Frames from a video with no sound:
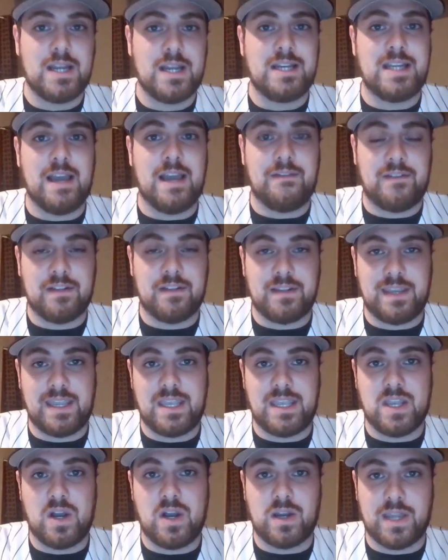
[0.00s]
Definitely a
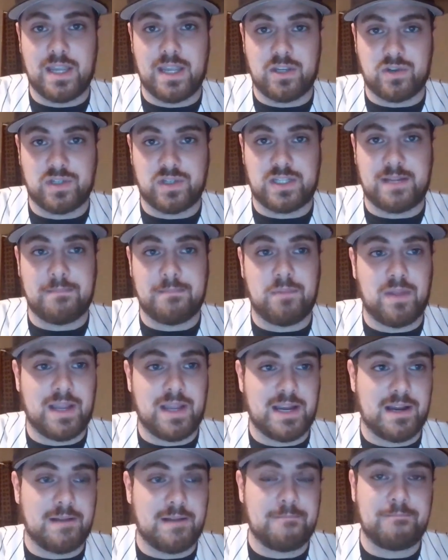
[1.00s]
young, interesting
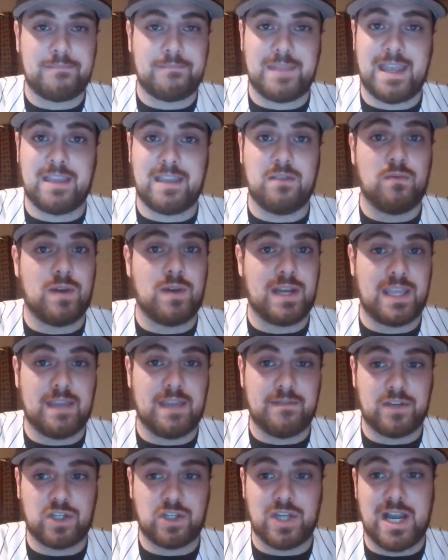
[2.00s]
player that you want to
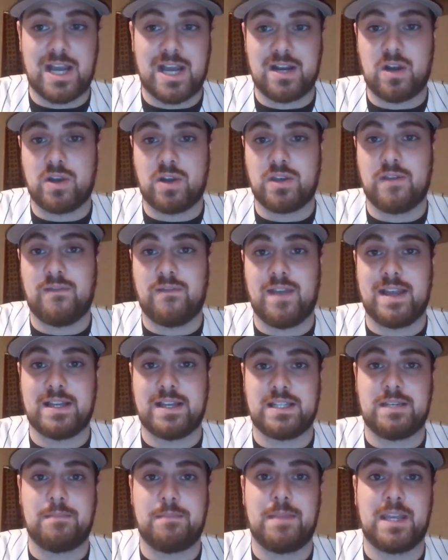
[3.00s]
give a shot on your
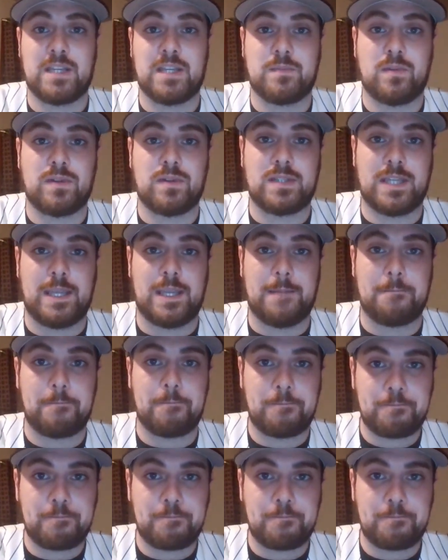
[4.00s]
fantasy baseball team.